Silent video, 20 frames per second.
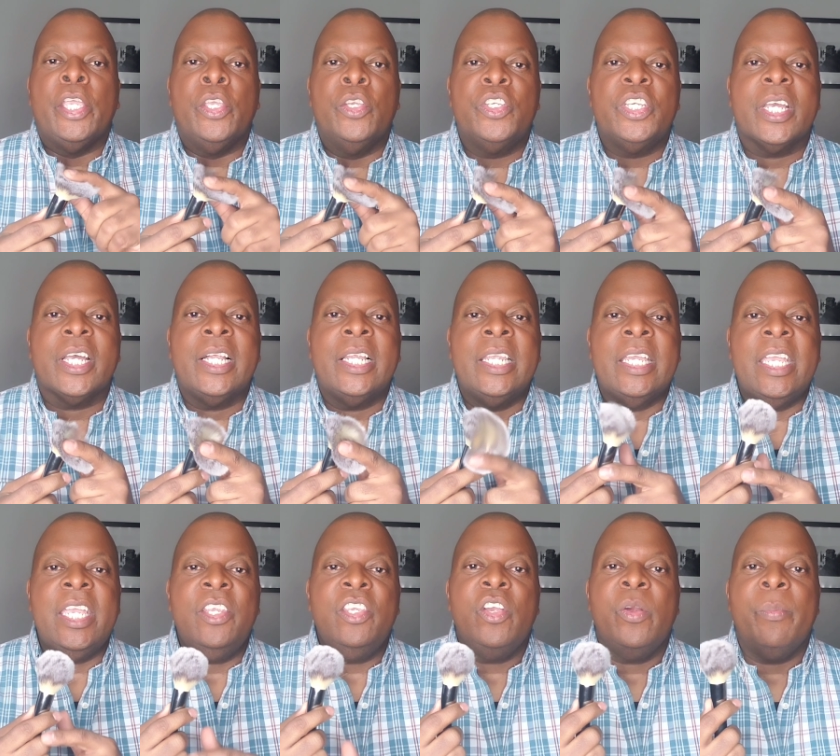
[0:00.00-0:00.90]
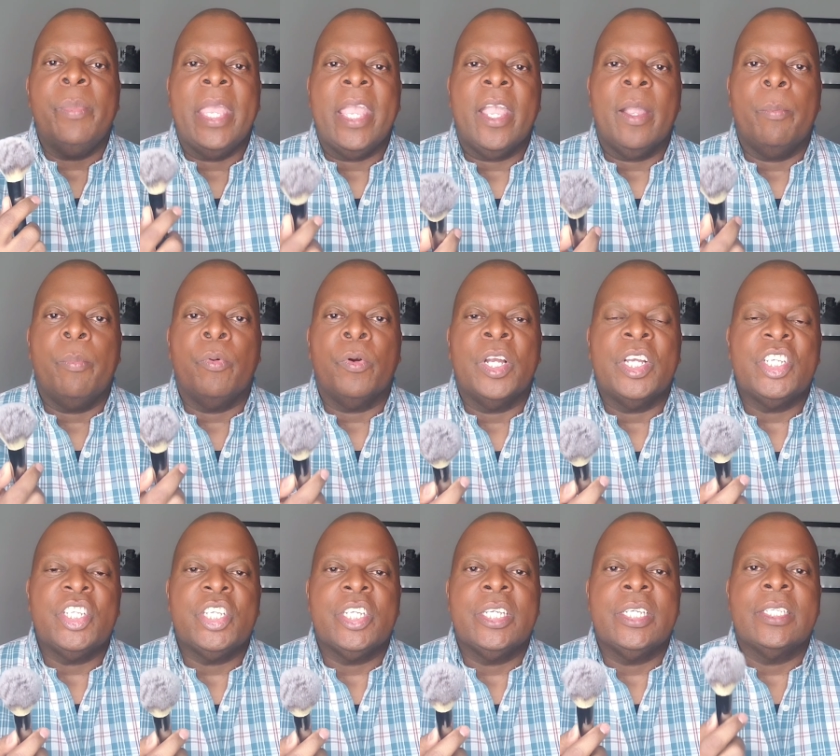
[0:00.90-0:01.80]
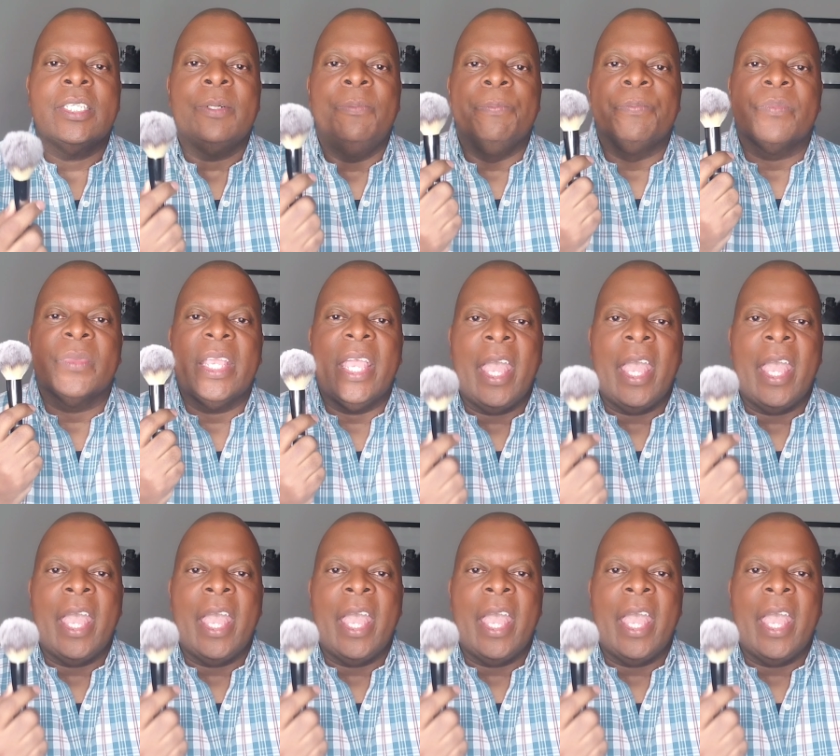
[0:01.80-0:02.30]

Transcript: You should clean your makeup brushes